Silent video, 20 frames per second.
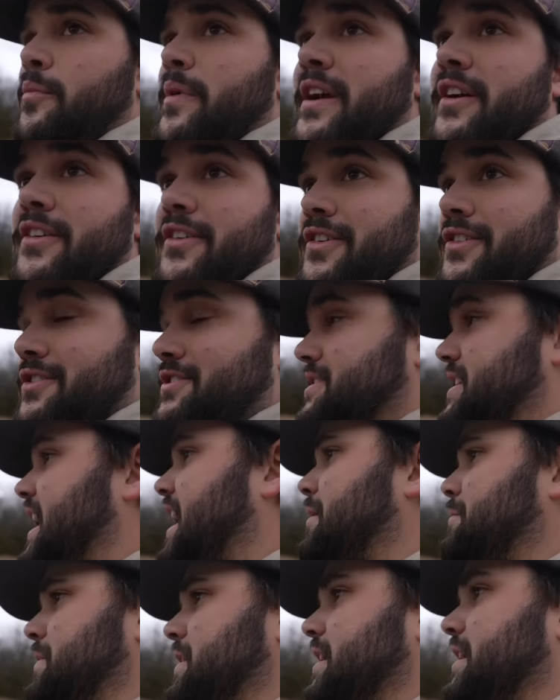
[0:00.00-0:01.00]
Bear Grylls
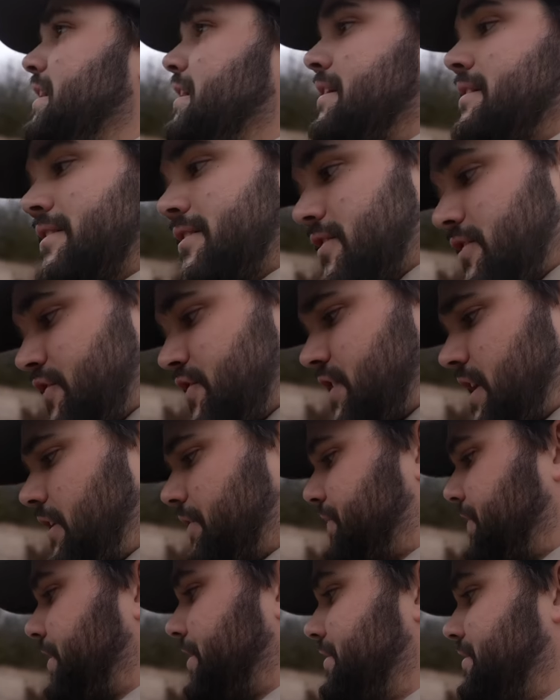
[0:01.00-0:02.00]
taught me,
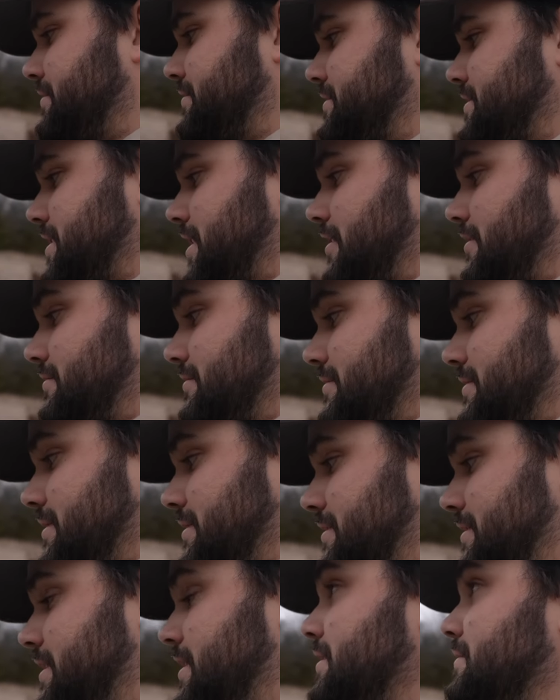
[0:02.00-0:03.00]
shelter. so
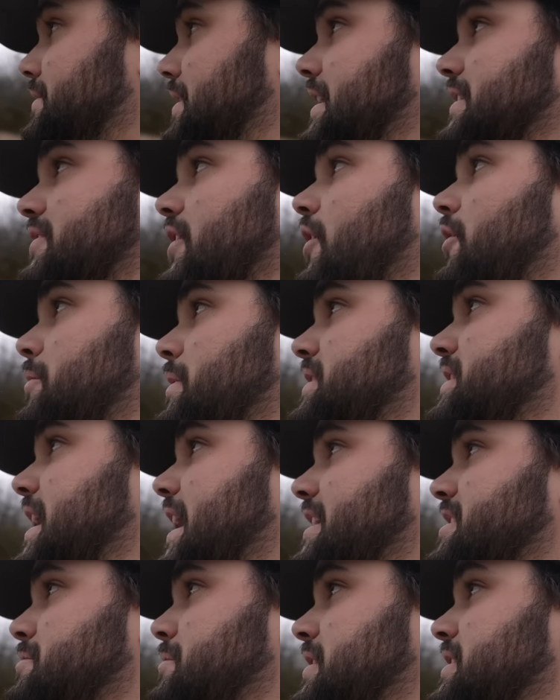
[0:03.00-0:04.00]
he told me,
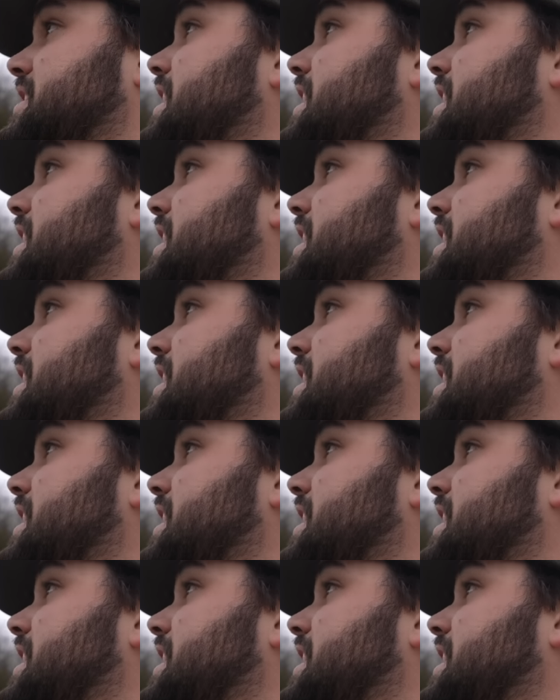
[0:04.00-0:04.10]
text me,